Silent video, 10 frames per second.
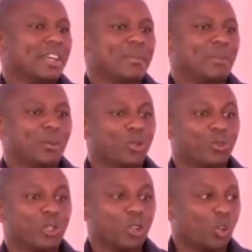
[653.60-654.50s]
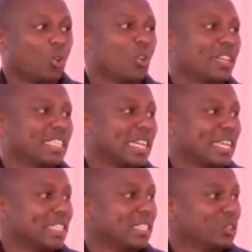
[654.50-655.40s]
because we know the
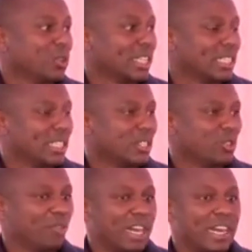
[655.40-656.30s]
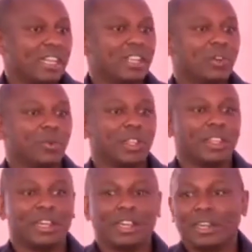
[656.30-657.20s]
challenges, Your Excellency, you've had
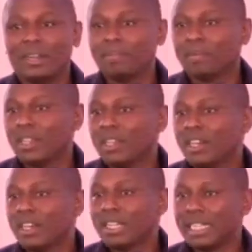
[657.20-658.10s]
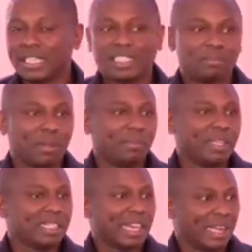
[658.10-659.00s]
with debt
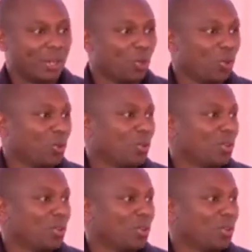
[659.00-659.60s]
repayment. I know